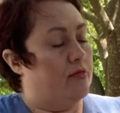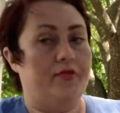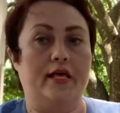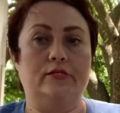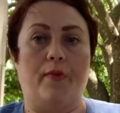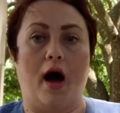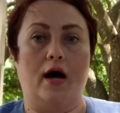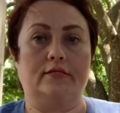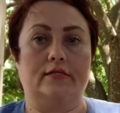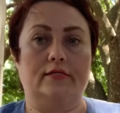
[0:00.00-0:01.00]
These
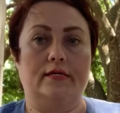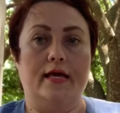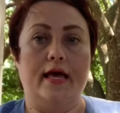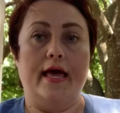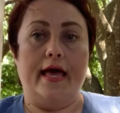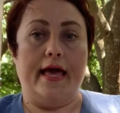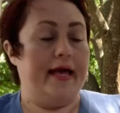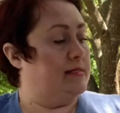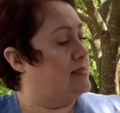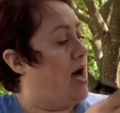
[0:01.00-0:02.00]
boxes.
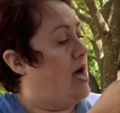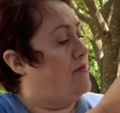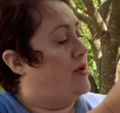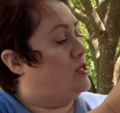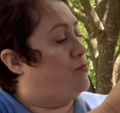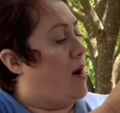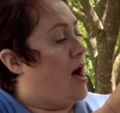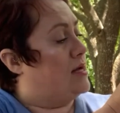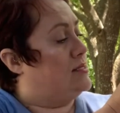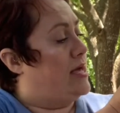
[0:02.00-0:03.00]
Inside of each
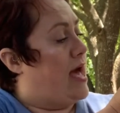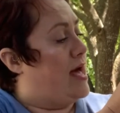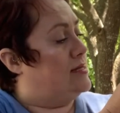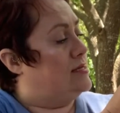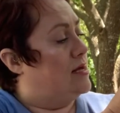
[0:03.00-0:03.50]
box, he has